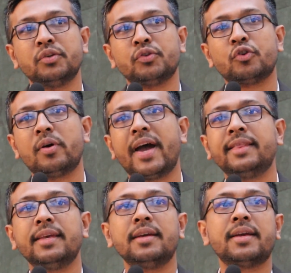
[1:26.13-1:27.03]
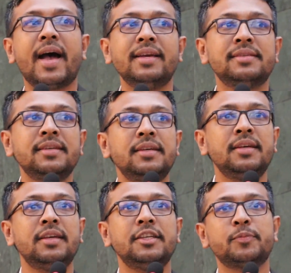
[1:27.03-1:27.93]
So I think ICE
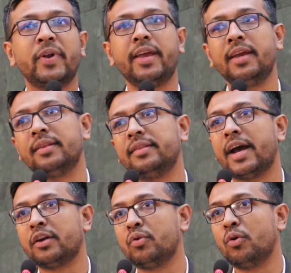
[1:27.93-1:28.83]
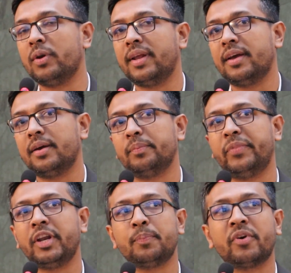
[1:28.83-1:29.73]
is playing that role
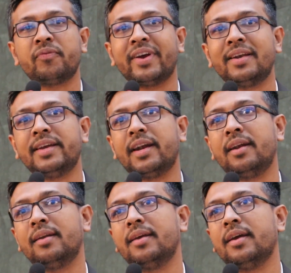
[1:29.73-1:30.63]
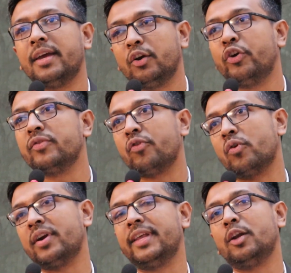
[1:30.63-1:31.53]
very perfectly, and going
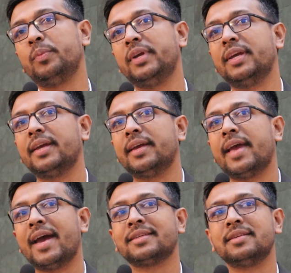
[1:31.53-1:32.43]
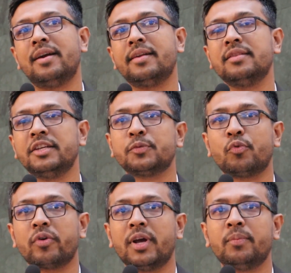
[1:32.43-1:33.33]
forward they'll be accelerating this
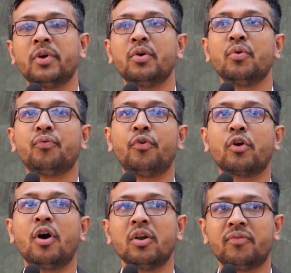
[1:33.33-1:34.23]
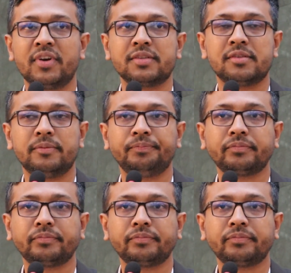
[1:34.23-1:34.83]
program for all of us.